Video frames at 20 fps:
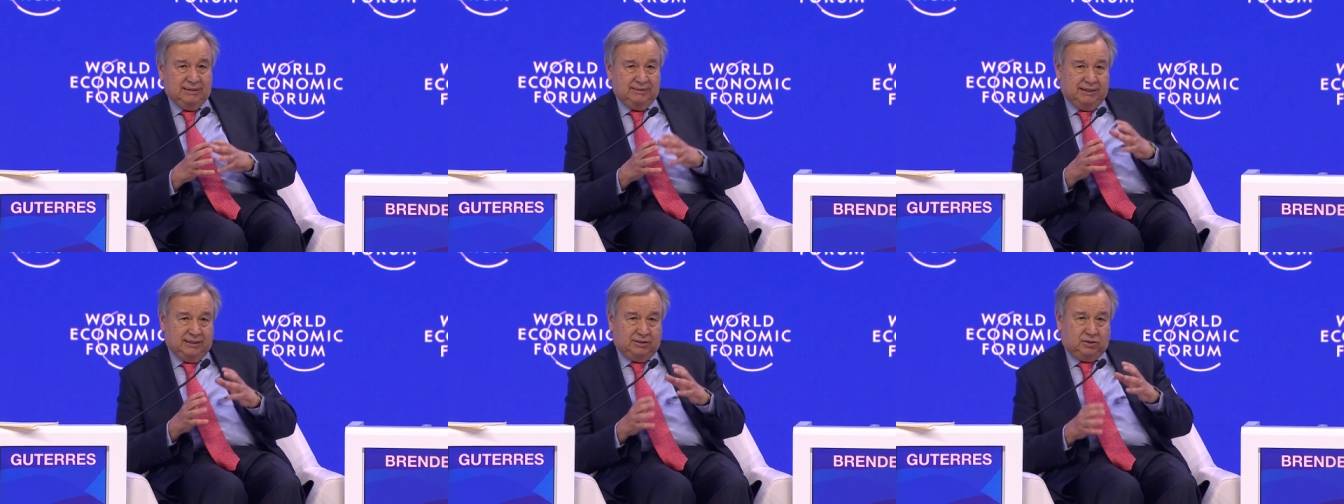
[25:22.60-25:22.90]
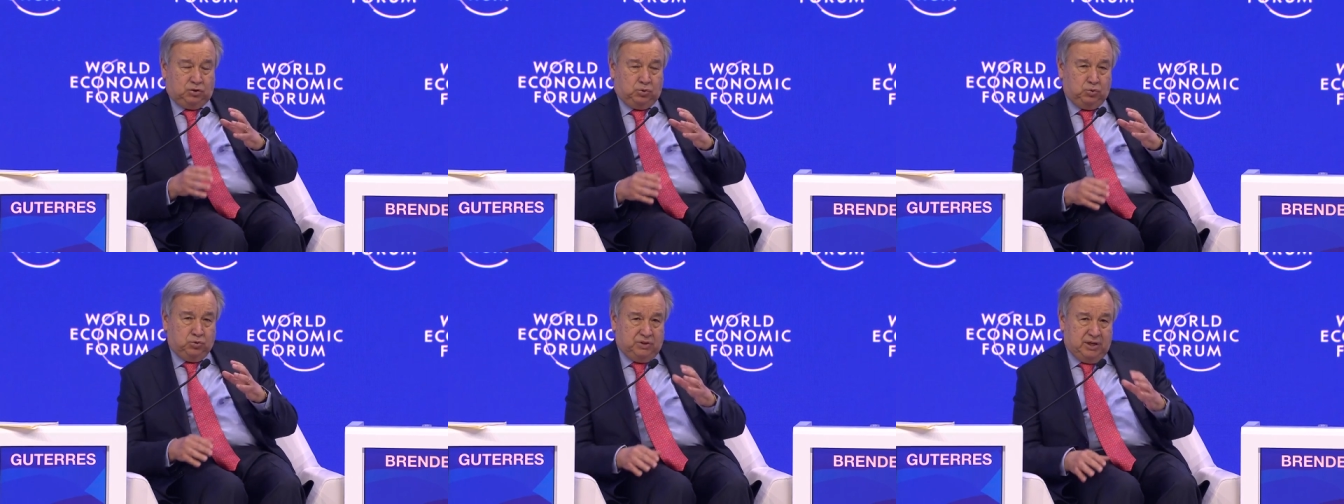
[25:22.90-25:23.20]

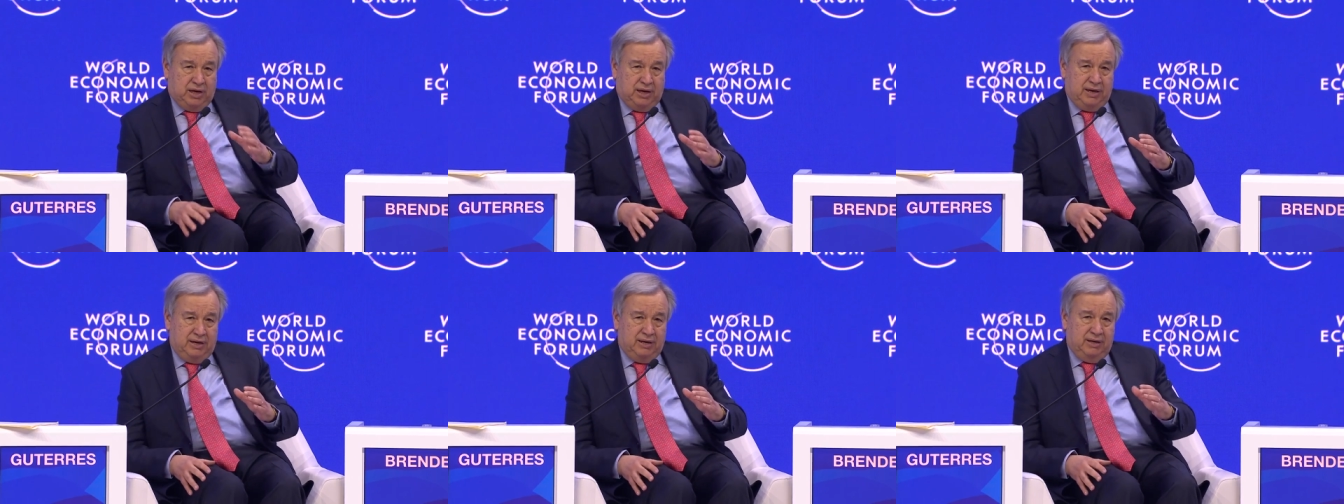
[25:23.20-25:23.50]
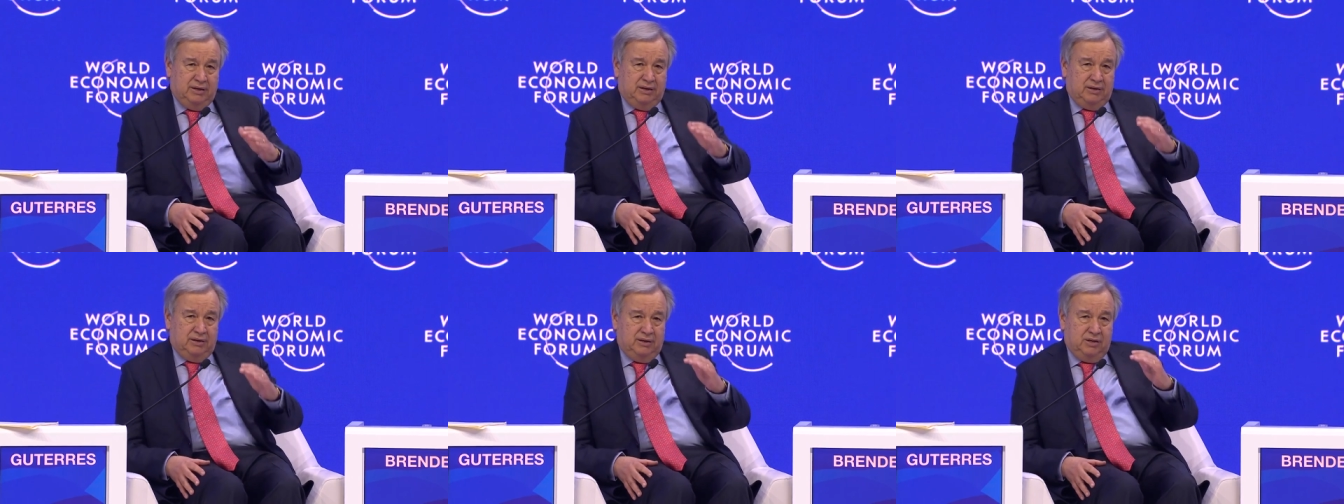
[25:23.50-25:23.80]
that
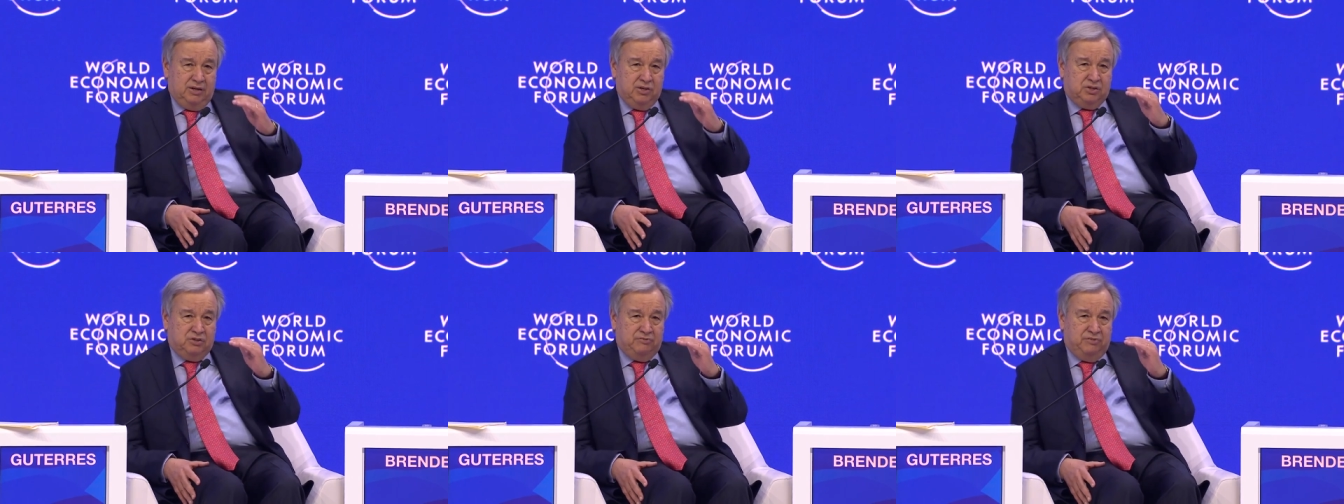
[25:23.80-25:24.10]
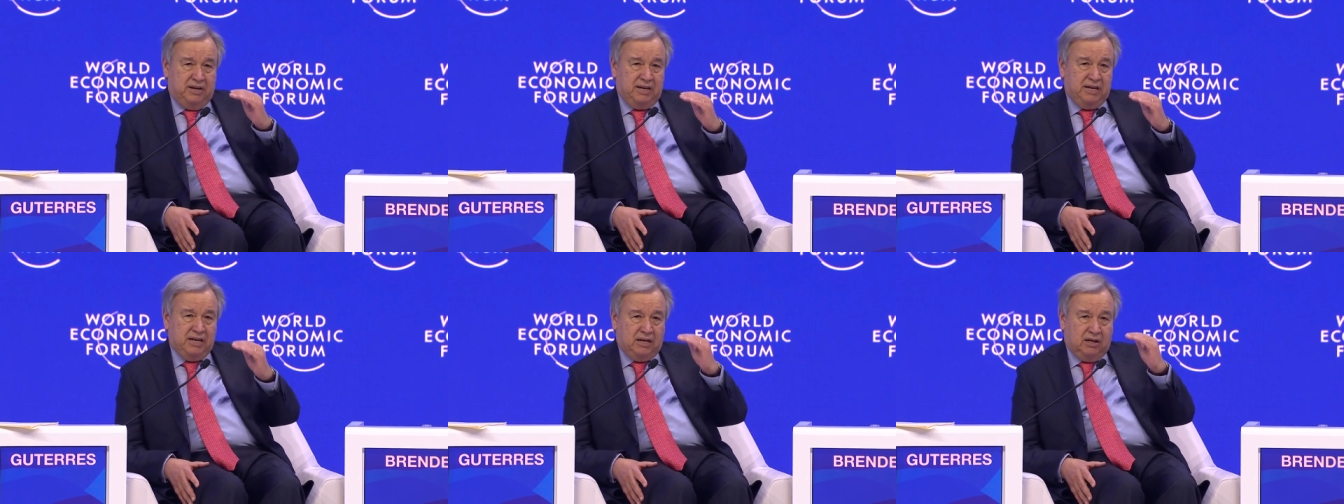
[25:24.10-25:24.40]
today is
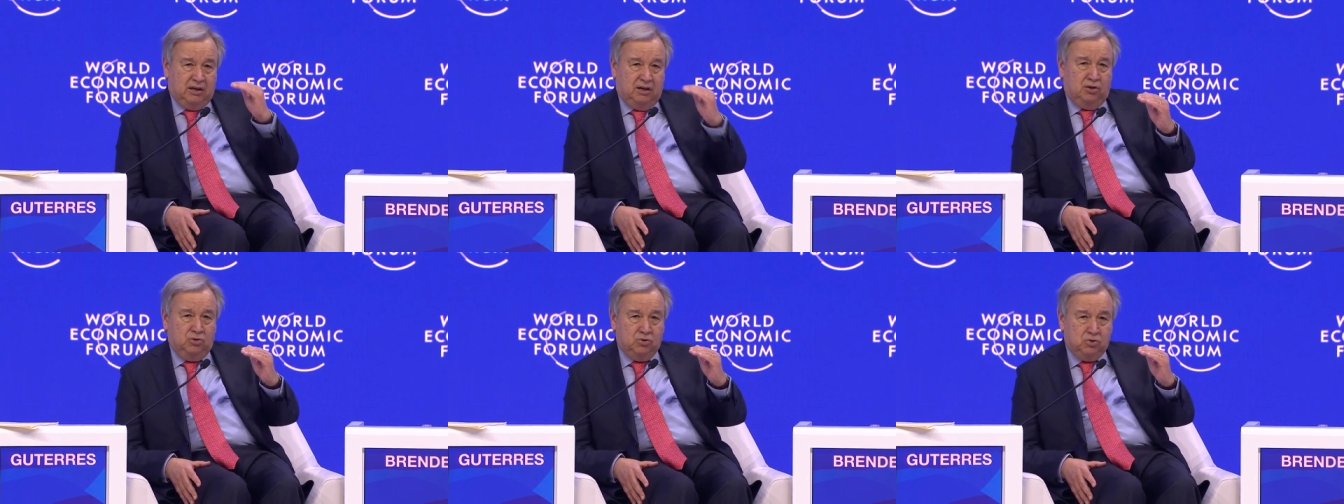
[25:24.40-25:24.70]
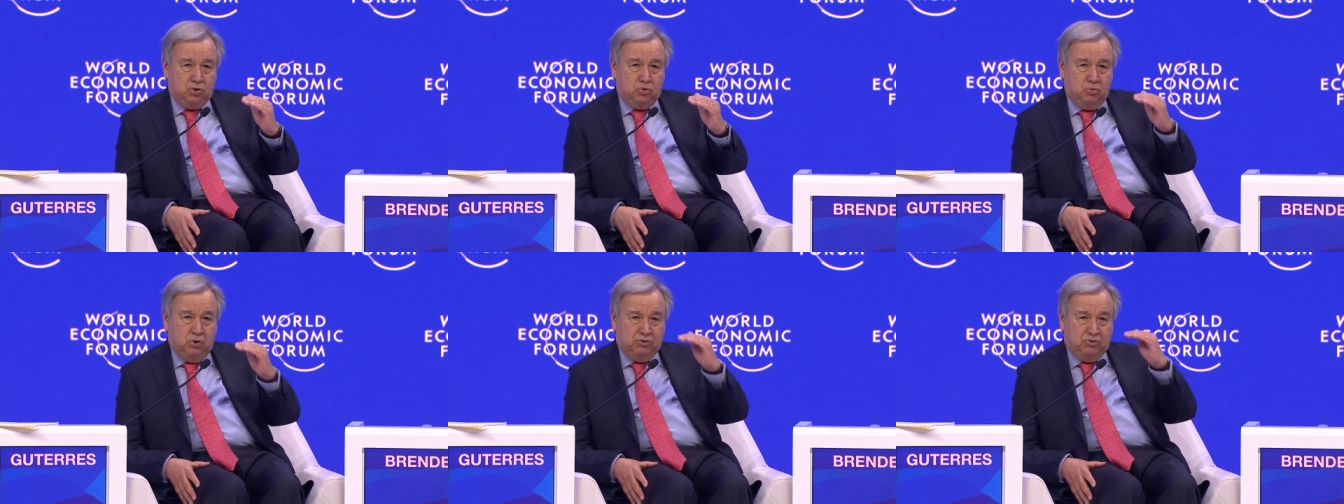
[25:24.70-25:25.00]
very
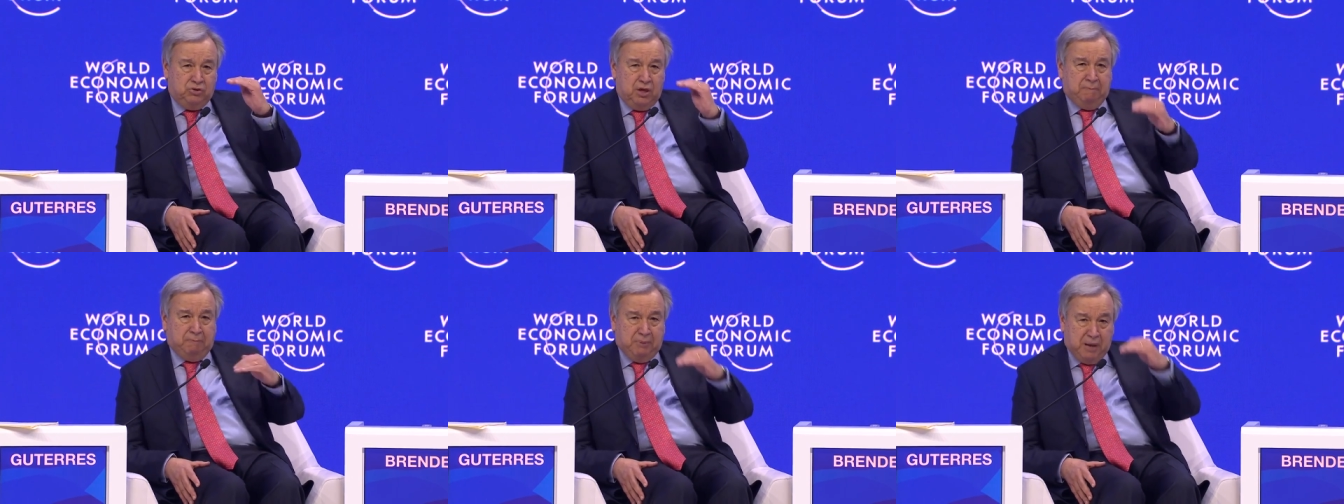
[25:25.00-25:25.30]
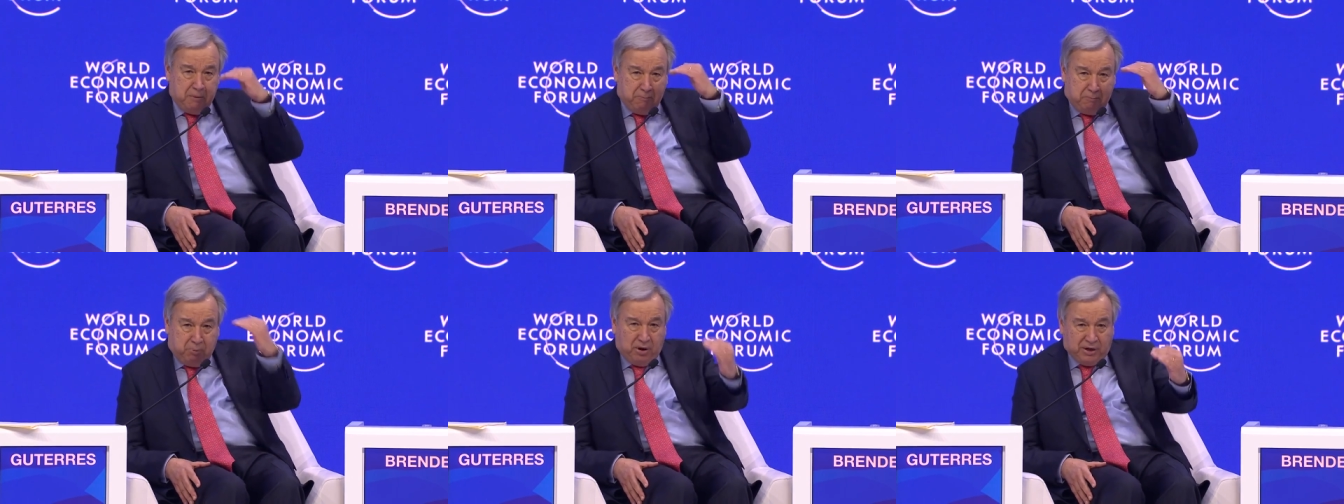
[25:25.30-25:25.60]
close to a
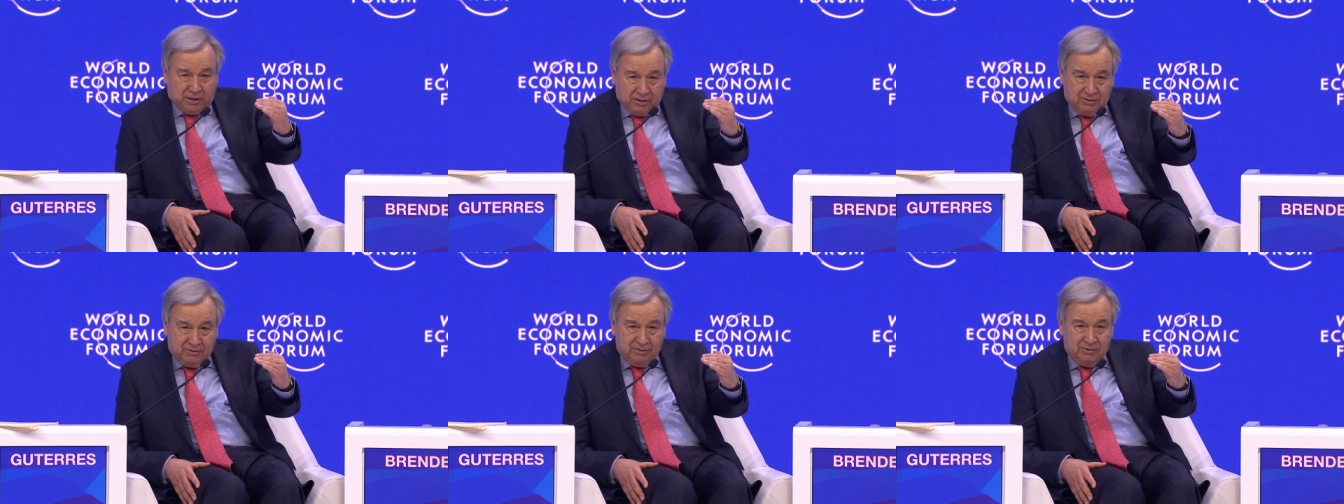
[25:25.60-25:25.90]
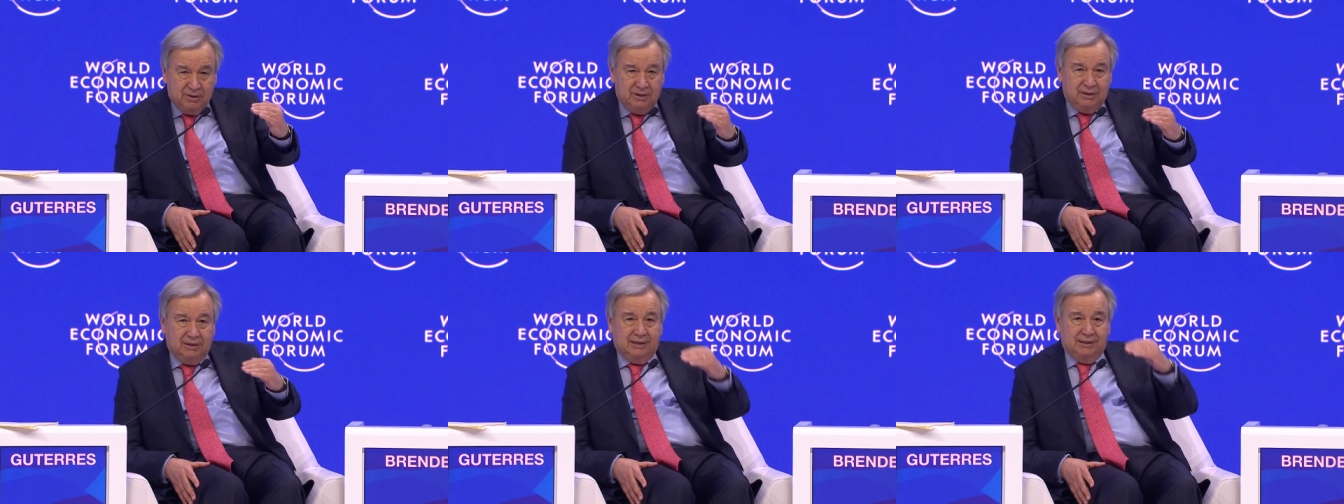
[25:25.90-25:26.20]
tipping point